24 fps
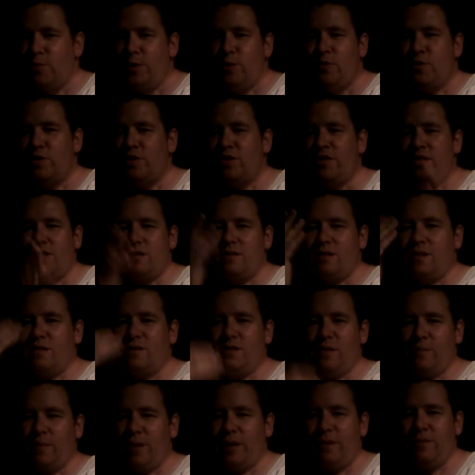uses a
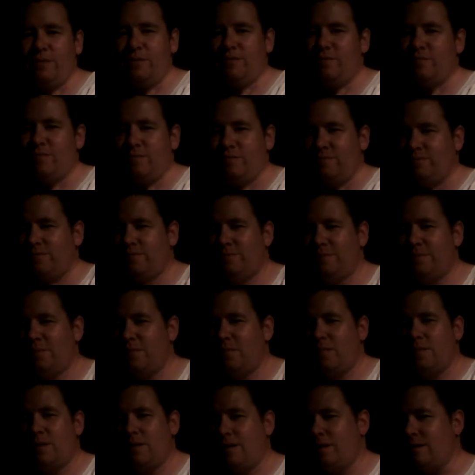system
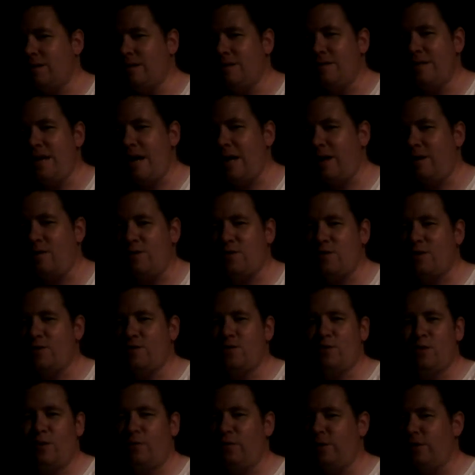to, to attack us
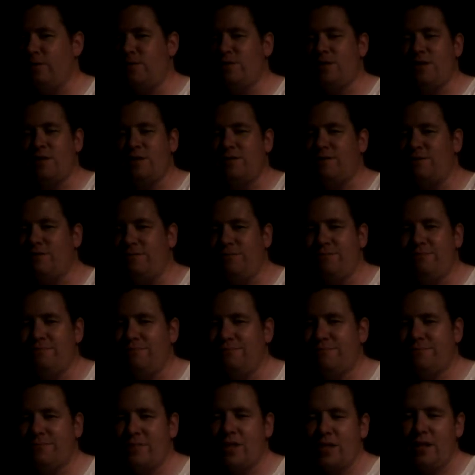conservatives. It,
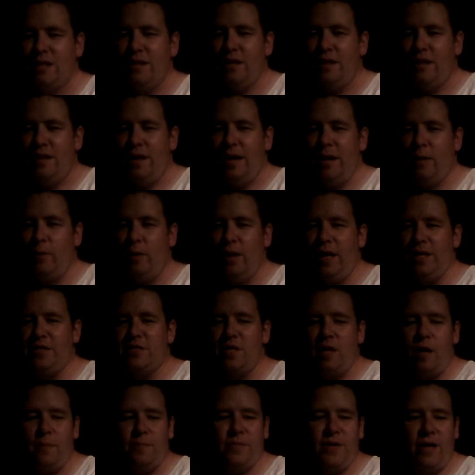anyway, that's
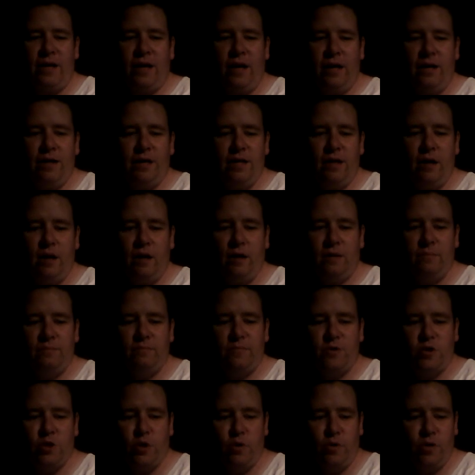an update on the uh,
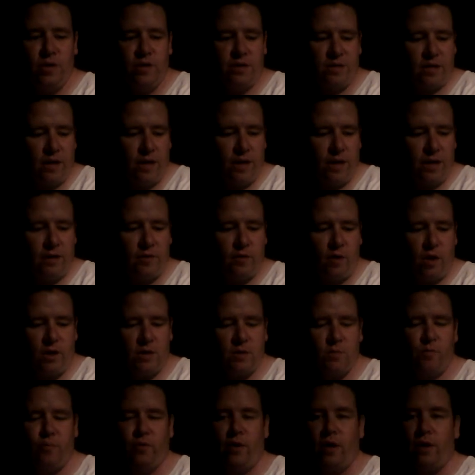shooting today.
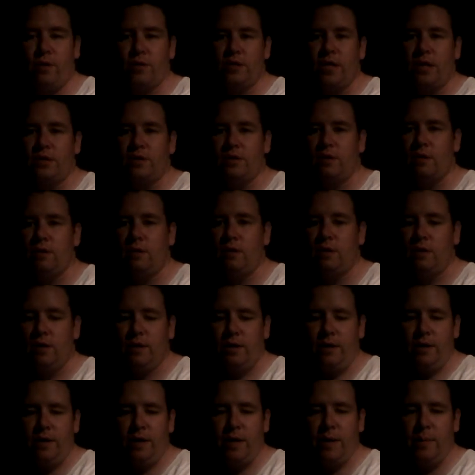Thoughts and prayers out to
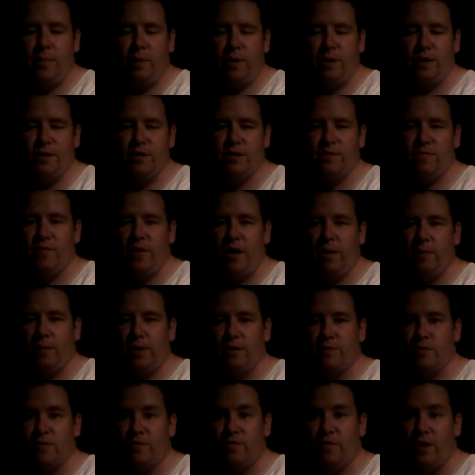anybody's
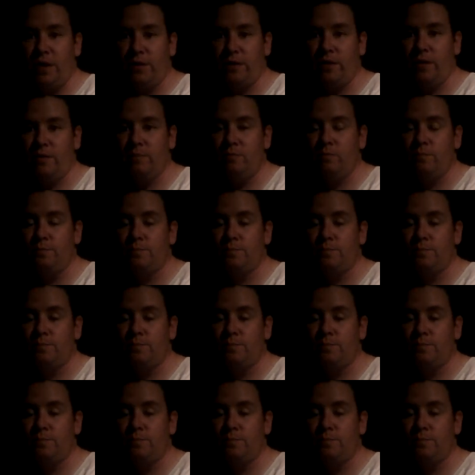family who's affected.